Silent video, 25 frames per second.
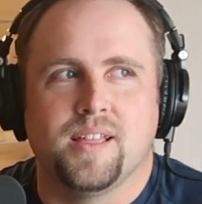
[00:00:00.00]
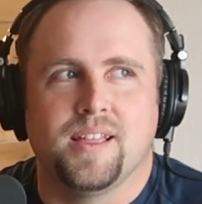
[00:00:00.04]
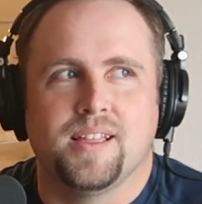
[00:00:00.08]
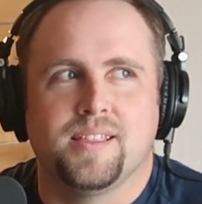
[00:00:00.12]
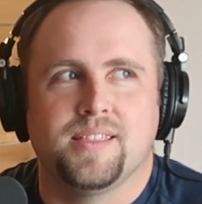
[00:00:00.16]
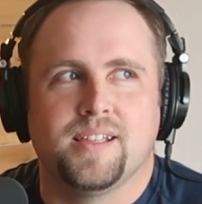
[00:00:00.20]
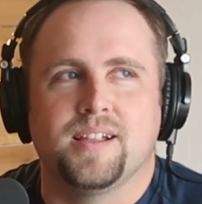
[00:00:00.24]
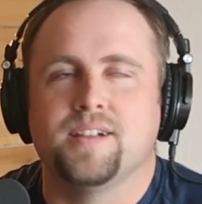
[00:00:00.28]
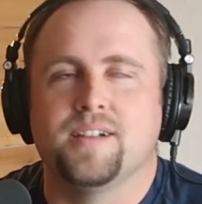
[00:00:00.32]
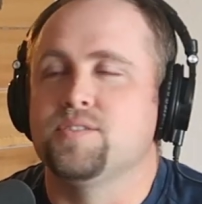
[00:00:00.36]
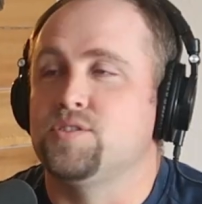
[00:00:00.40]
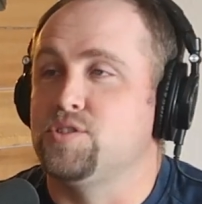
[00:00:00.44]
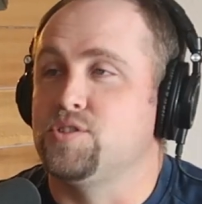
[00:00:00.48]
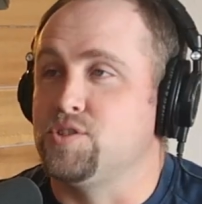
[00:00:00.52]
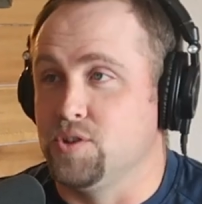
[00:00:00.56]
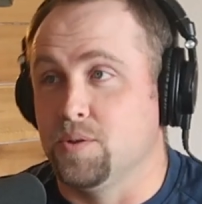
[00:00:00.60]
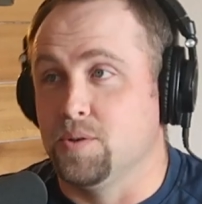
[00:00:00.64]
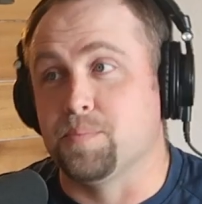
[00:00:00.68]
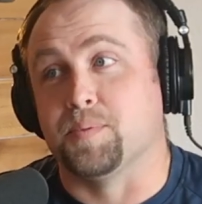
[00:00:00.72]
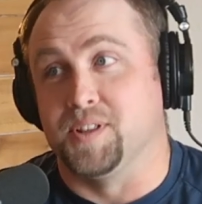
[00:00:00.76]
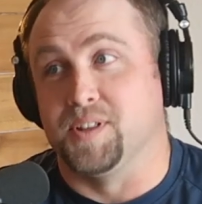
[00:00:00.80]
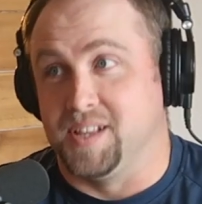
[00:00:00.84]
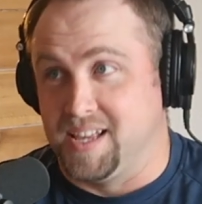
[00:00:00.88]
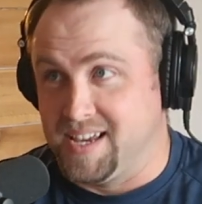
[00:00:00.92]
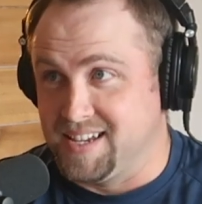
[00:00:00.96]
they're
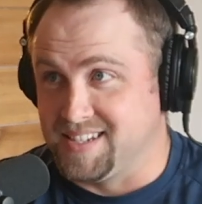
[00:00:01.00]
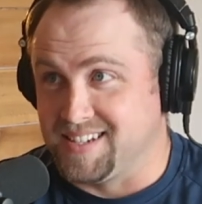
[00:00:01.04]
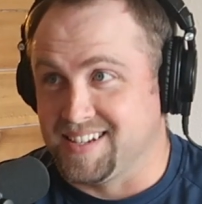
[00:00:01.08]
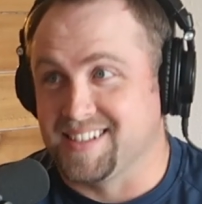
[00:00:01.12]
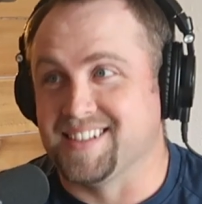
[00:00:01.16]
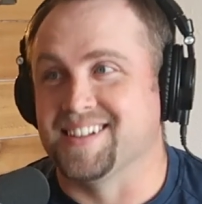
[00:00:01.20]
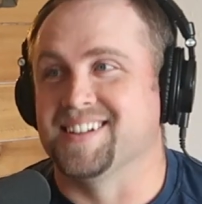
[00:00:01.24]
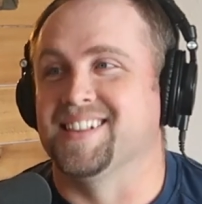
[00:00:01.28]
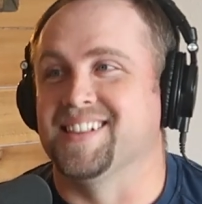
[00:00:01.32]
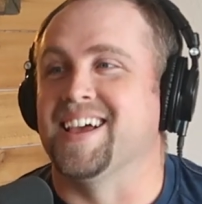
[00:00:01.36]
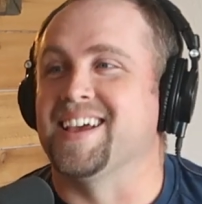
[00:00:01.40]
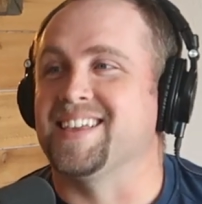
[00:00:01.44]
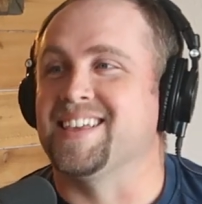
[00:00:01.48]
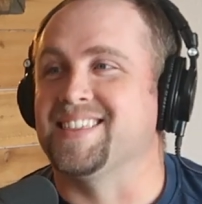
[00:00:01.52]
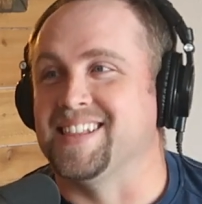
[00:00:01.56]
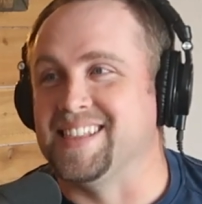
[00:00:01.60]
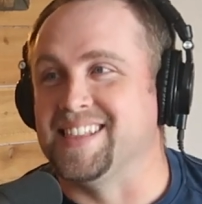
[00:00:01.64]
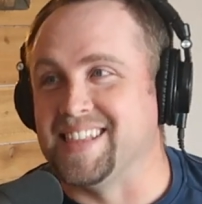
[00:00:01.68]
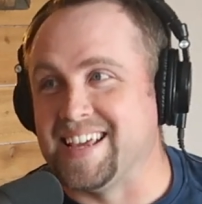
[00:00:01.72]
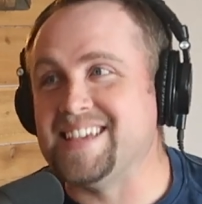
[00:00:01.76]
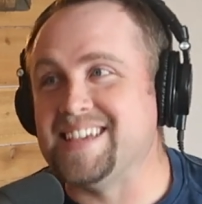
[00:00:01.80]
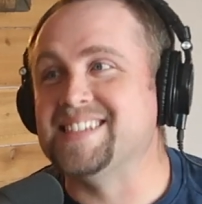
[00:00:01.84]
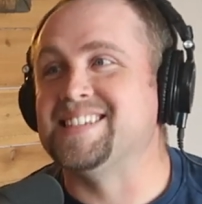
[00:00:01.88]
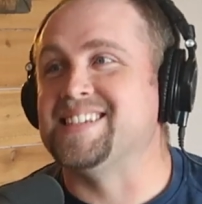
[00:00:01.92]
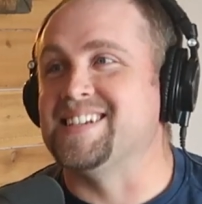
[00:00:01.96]
super lazy. They're like the
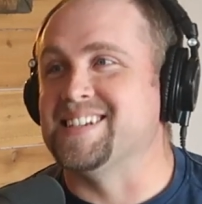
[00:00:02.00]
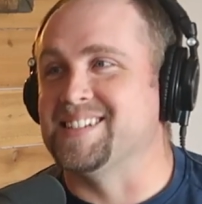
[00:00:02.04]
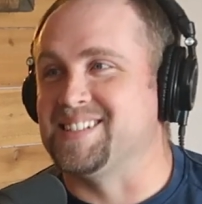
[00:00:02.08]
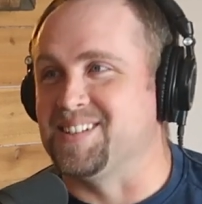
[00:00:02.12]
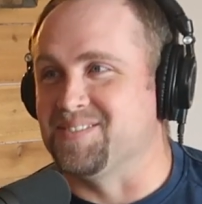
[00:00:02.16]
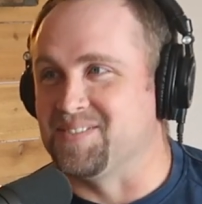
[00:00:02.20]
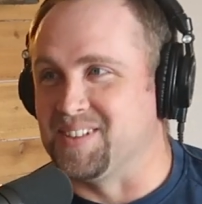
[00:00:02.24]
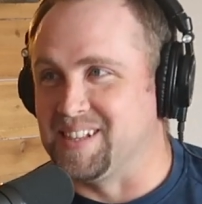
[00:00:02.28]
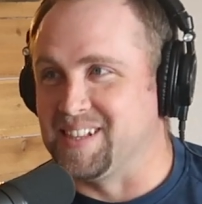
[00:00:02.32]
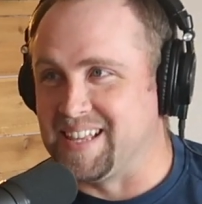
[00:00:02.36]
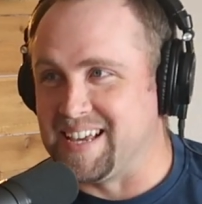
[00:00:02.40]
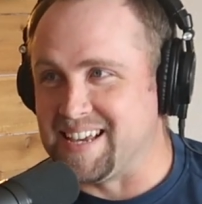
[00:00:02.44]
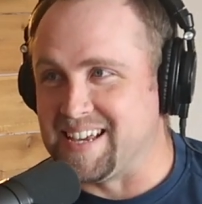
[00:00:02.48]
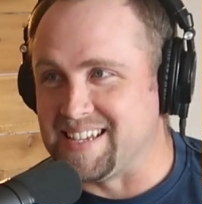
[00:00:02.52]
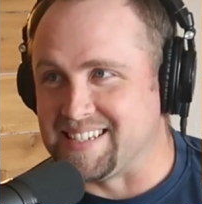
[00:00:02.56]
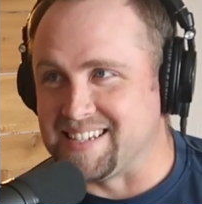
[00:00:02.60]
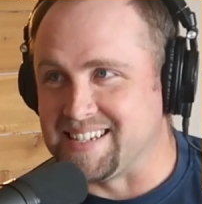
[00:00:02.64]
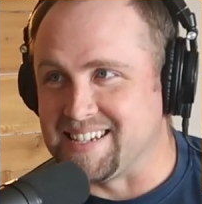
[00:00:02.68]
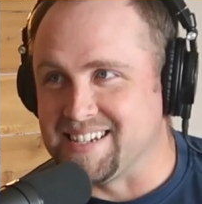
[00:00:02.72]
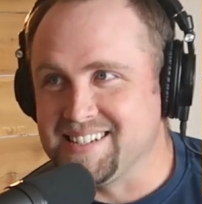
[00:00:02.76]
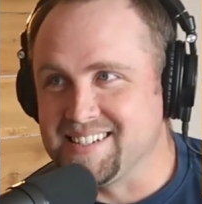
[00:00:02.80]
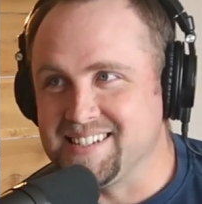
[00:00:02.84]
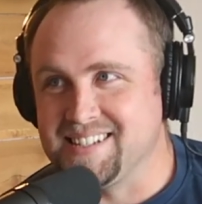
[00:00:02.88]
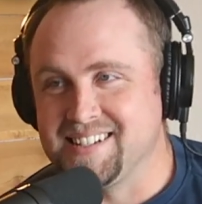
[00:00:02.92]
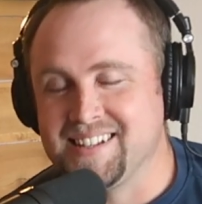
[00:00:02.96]
laziest of the
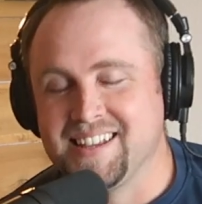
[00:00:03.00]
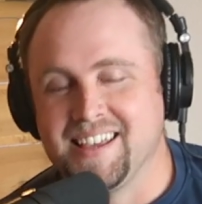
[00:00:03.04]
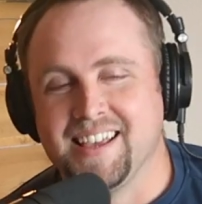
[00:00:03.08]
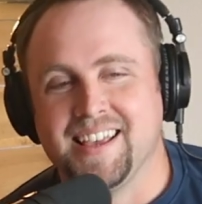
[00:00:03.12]
laziest.